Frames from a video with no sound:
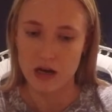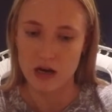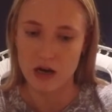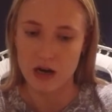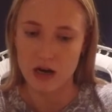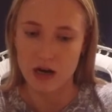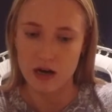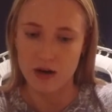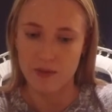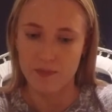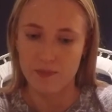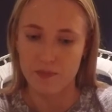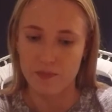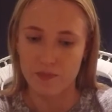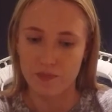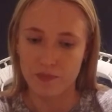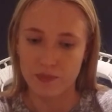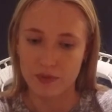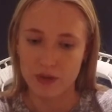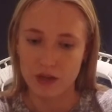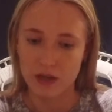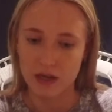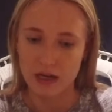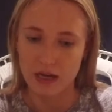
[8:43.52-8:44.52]
kind
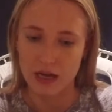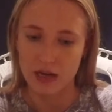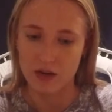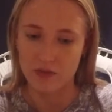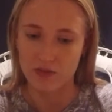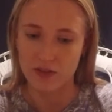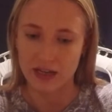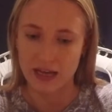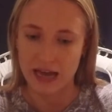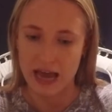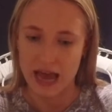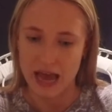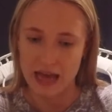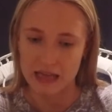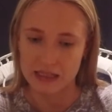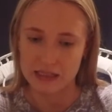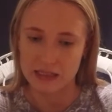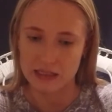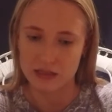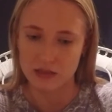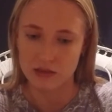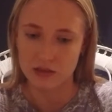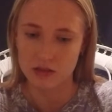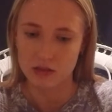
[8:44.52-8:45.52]
of a
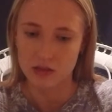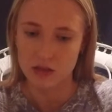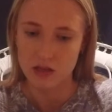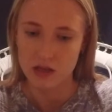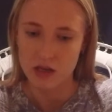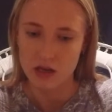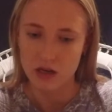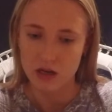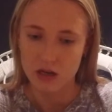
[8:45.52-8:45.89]
castle